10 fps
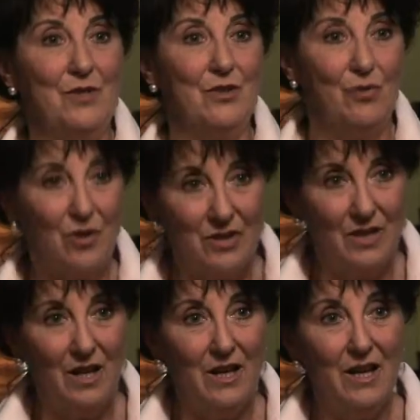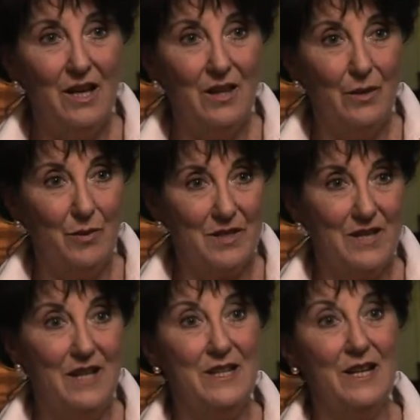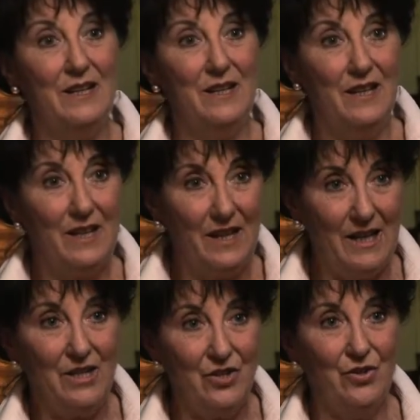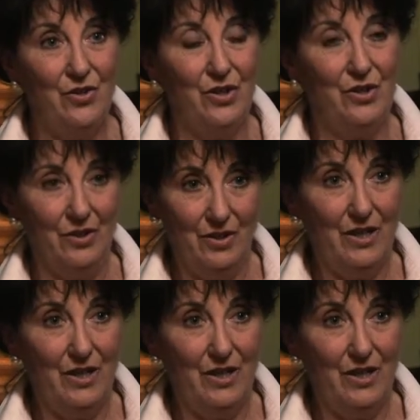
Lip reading: was crossing the placenta into the